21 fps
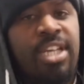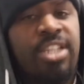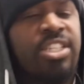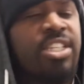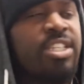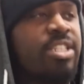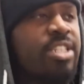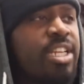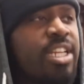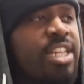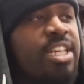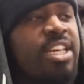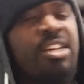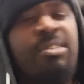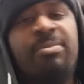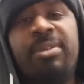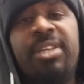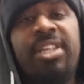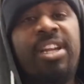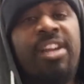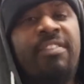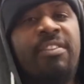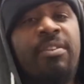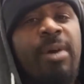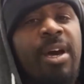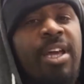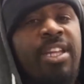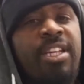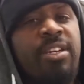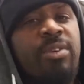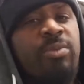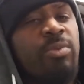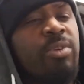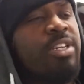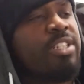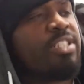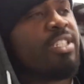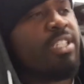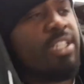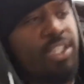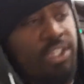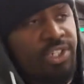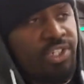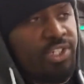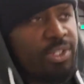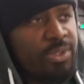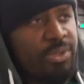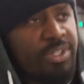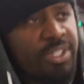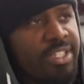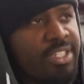just so that he could meet everybody at once and introduce